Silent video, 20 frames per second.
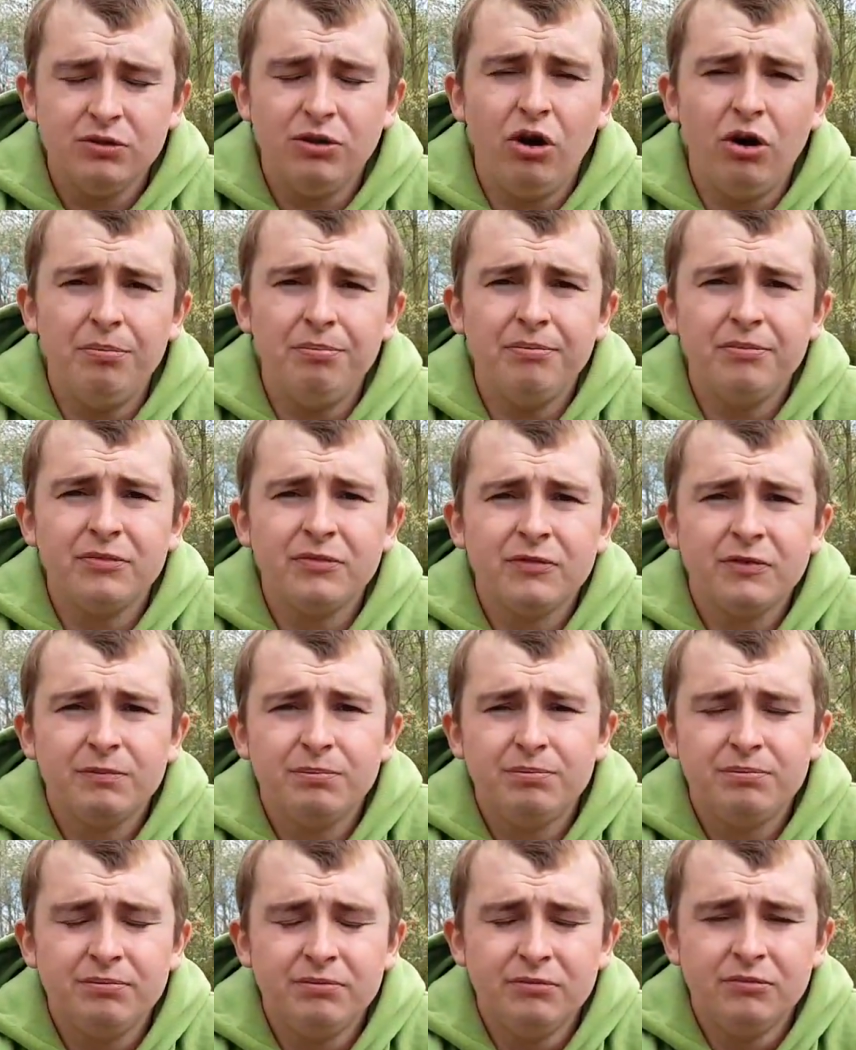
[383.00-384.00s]
like
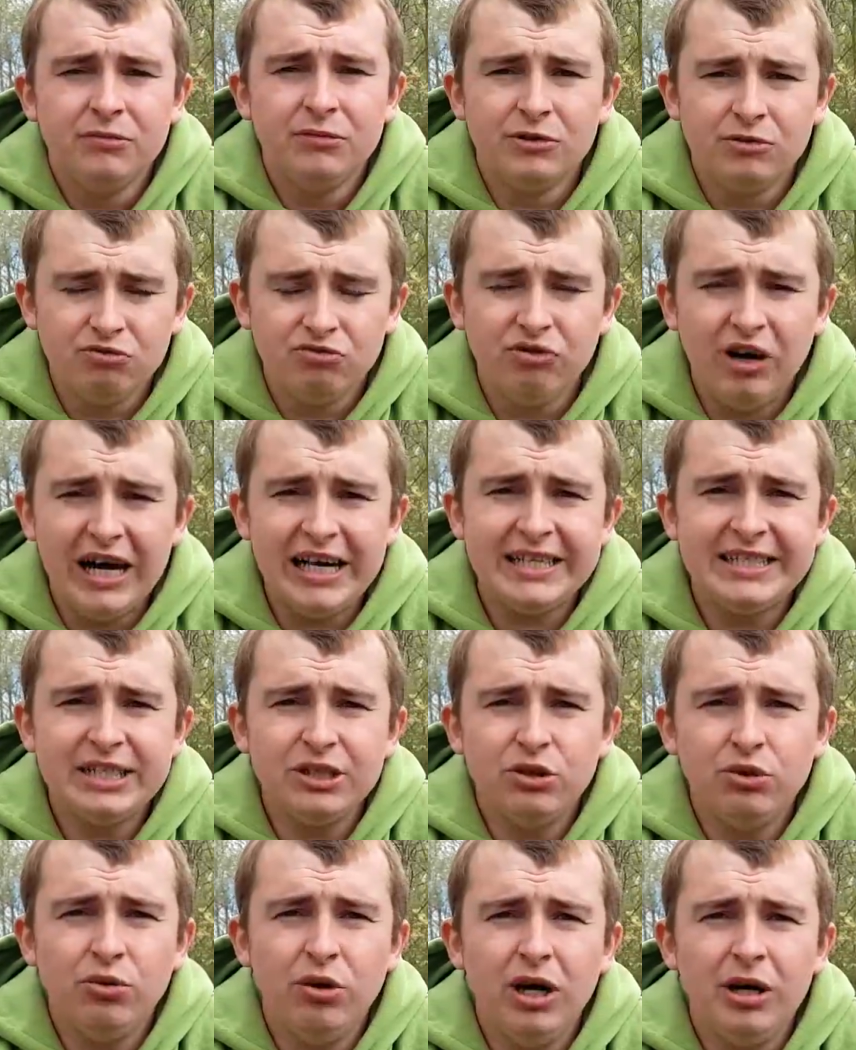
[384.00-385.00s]
raise
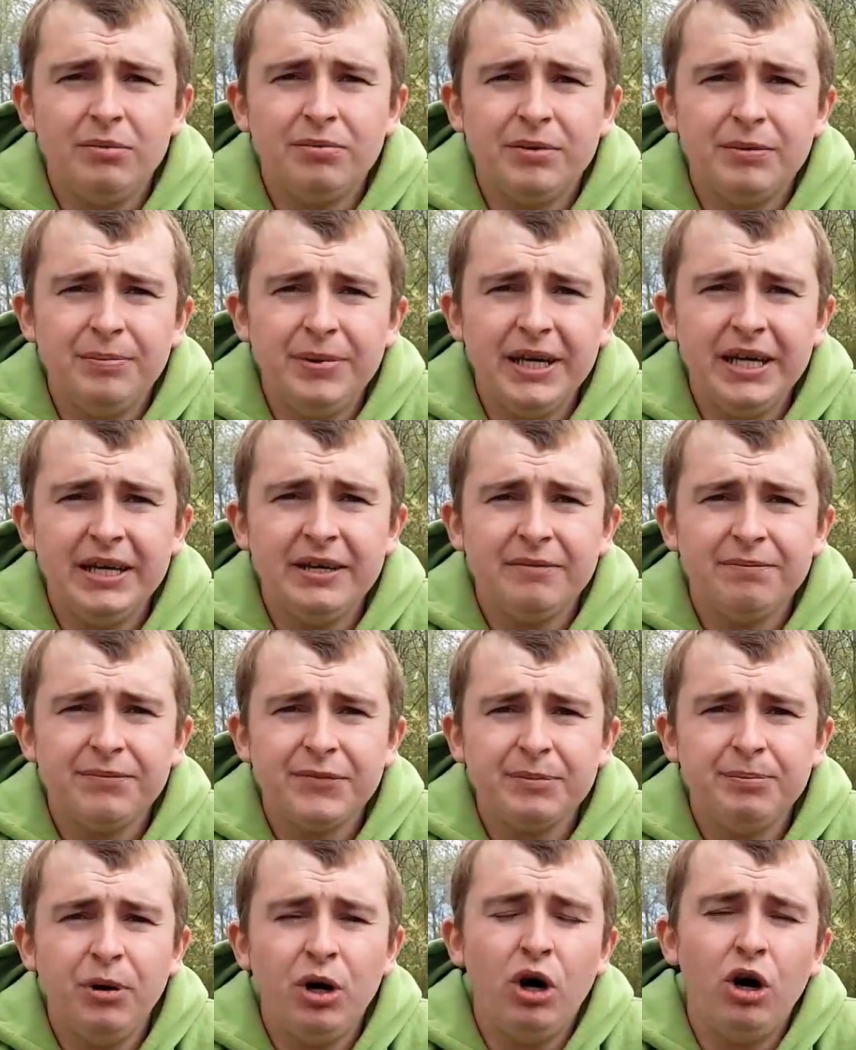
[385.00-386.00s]
it all up a bit.
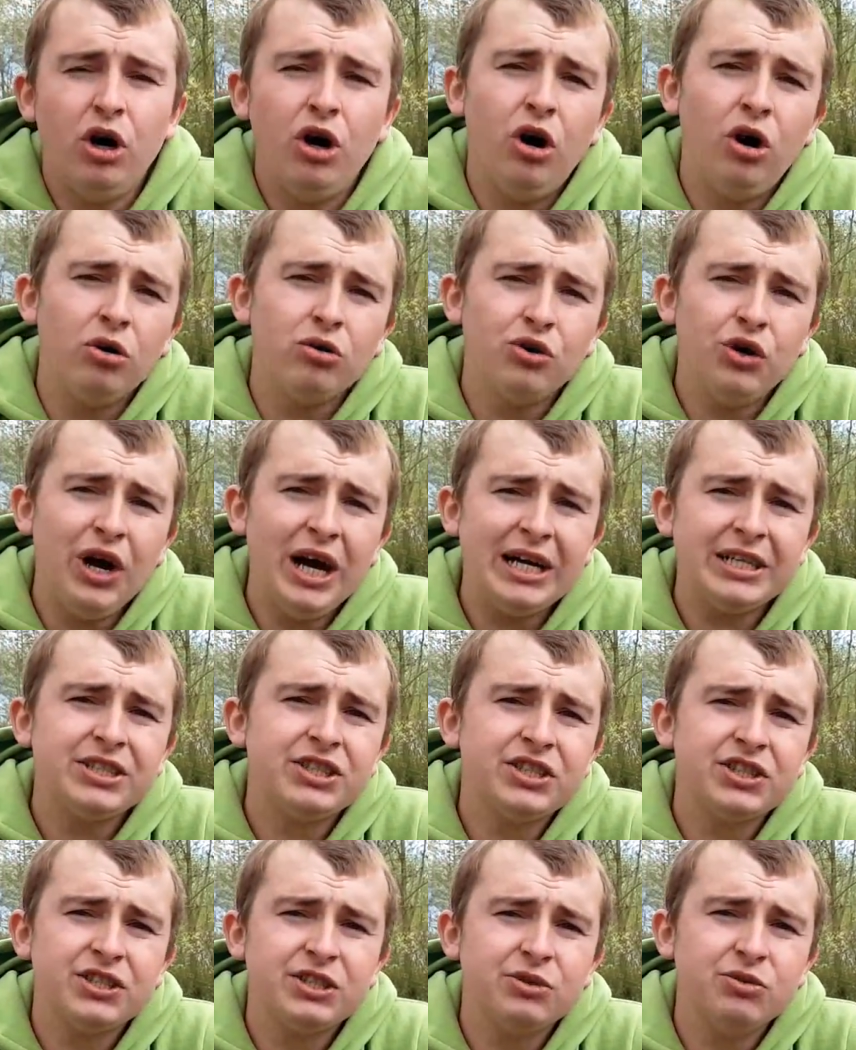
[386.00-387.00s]
But I'm glad
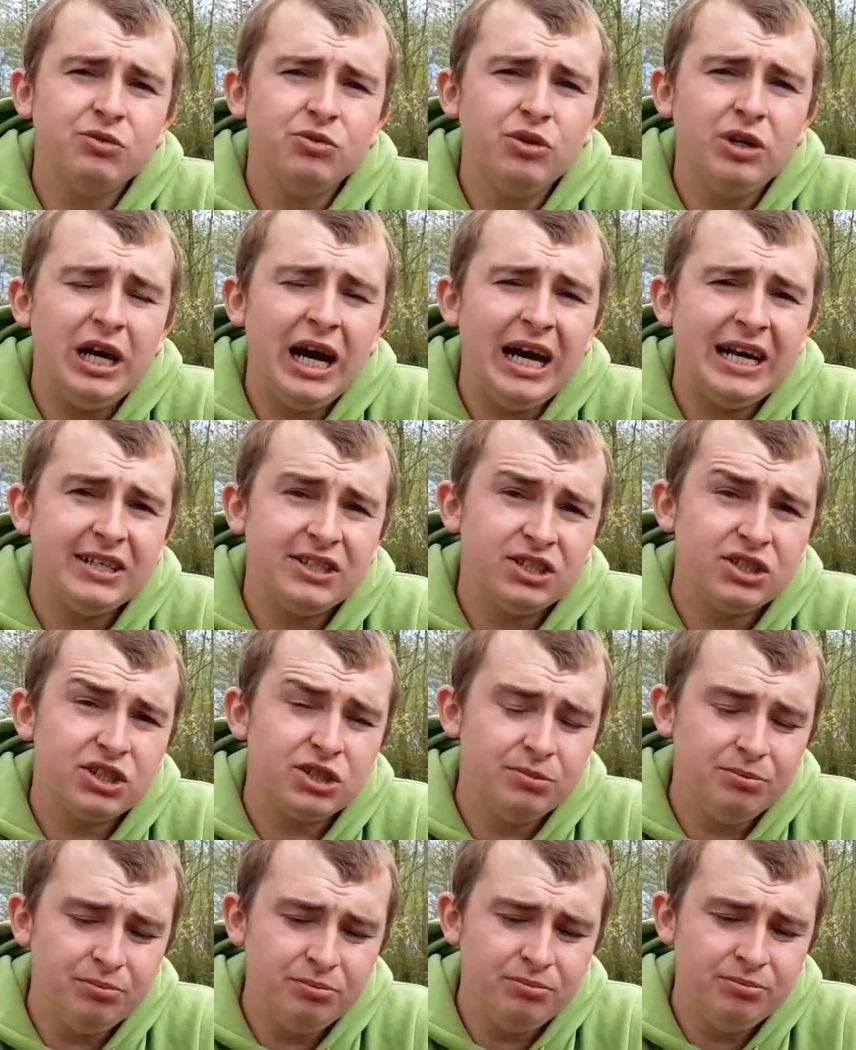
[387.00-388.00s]
to add
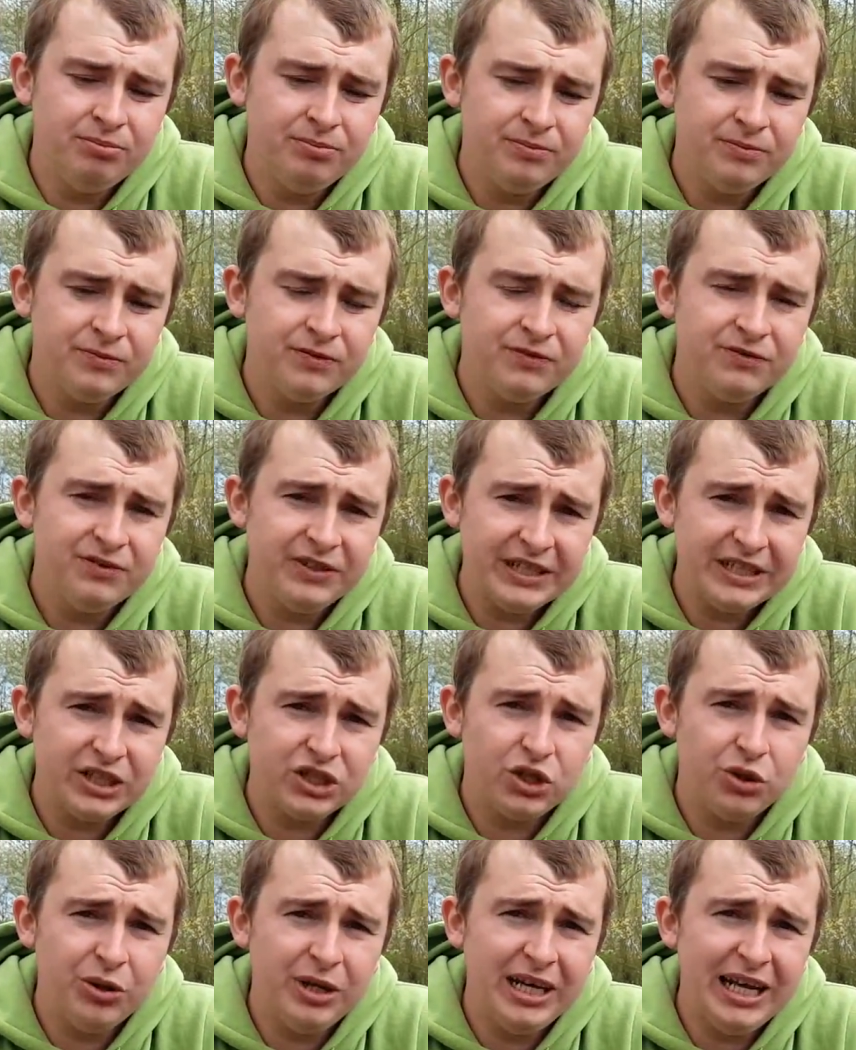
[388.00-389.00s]
something
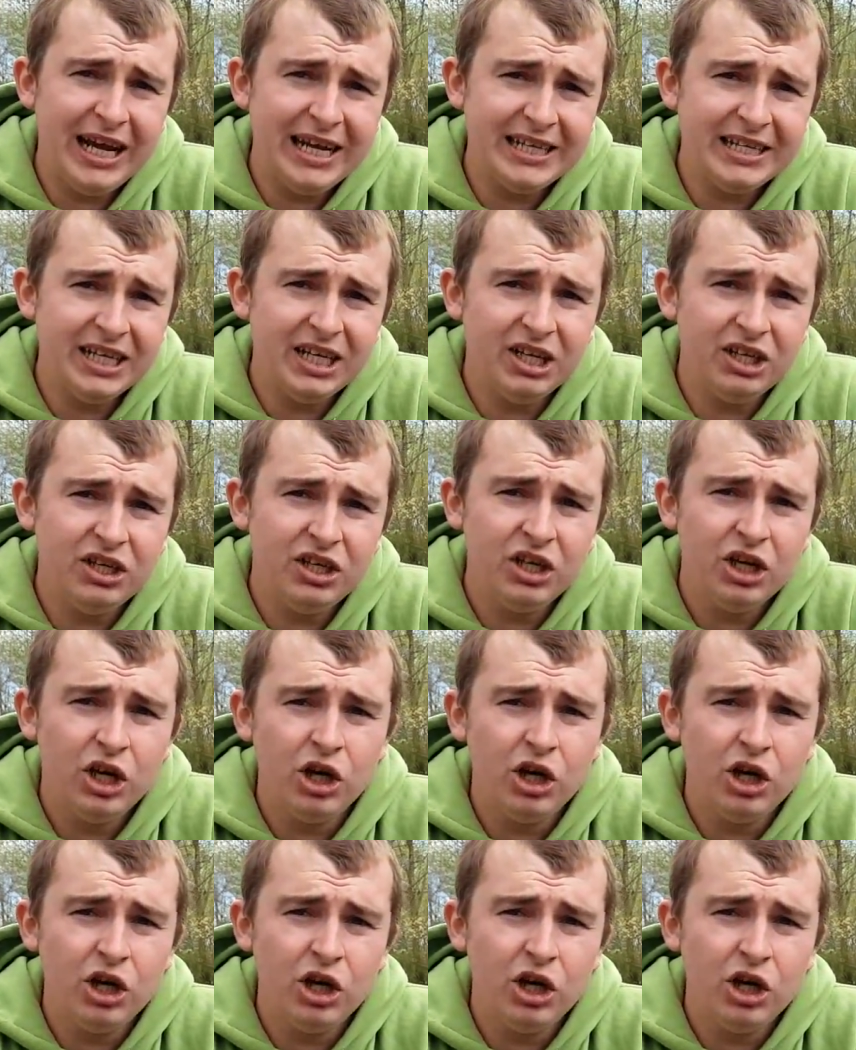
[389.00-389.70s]
to it later.